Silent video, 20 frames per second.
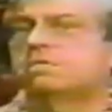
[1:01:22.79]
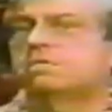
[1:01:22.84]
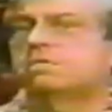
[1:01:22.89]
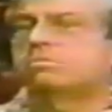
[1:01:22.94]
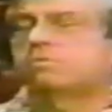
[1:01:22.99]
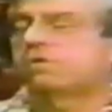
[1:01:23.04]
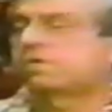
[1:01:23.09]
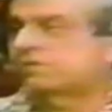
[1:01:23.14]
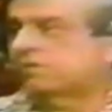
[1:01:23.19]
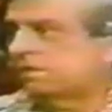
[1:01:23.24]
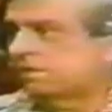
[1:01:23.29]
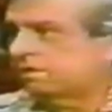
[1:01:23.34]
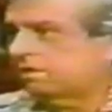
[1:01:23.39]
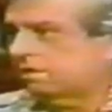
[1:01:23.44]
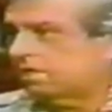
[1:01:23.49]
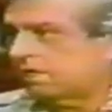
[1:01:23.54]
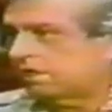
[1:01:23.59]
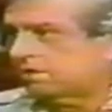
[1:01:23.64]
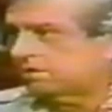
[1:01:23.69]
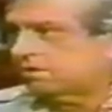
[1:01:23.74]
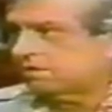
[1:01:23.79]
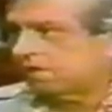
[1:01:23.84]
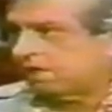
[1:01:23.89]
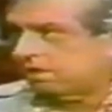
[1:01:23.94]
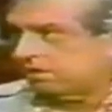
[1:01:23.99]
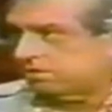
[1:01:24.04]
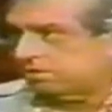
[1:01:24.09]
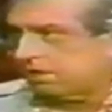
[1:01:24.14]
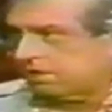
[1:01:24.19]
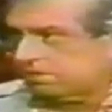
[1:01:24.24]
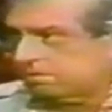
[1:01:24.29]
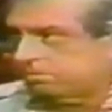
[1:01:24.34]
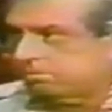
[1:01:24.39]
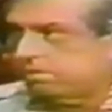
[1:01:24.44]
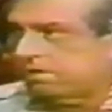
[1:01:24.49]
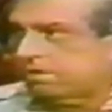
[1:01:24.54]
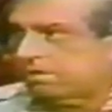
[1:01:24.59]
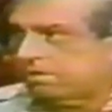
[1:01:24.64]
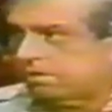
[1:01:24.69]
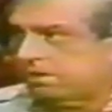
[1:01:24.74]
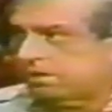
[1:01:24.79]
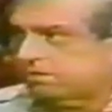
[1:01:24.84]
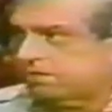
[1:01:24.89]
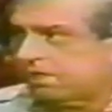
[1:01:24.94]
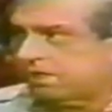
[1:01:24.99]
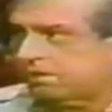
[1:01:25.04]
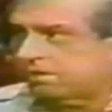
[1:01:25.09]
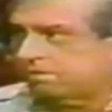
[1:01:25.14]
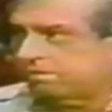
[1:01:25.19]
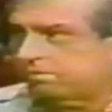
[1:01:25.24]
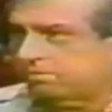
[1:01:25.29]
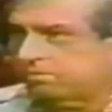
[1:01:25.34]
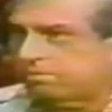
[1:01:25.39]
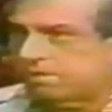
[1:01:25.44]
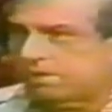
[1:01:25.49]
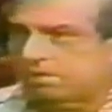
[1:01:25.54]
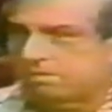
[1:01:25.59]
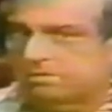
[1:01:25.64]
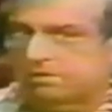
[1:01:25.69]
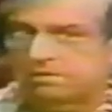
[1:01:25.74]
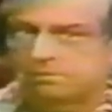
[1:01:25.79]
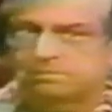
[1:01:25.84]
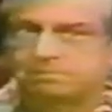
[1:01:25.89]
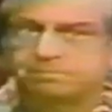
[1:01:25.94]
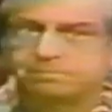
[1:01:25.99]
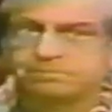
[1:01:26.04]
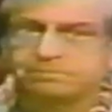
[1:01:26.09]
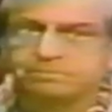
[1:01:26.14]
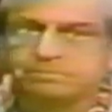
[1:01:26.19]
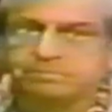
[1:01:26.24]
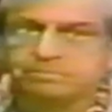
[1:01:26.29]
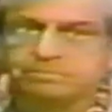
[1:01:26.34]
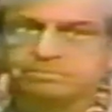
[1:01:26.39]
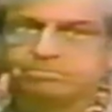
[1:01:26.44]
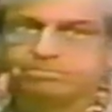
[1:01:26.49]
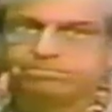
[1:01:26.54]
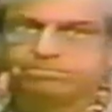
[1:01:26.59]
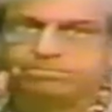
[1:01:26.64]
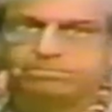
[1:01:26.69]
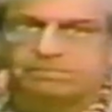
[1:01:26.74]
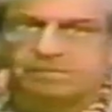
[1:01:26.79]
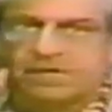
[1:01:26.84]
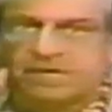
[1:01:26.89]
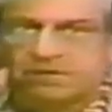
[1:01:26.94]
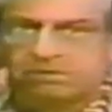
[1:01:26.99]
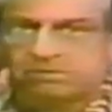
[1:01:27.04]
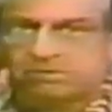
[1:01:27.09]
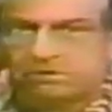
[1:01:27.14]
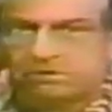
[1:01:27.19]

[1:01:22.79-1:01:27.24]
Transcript: President of the United States as part of the executive department. And of course,